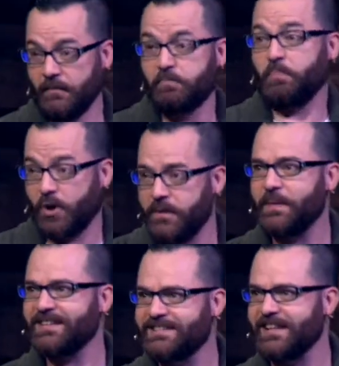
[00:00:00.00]
Pretty
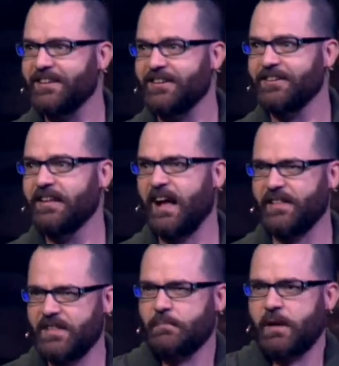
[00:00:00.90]
big deal. I
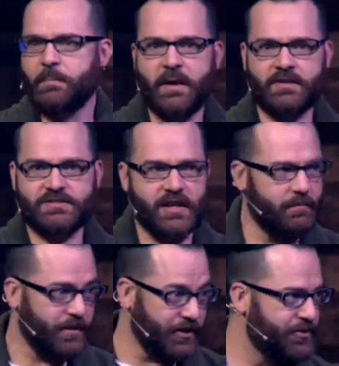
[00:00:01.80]
think my parents got
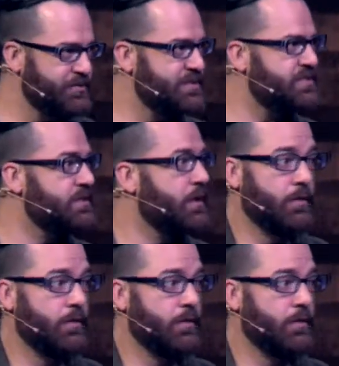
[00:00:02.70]
balloons.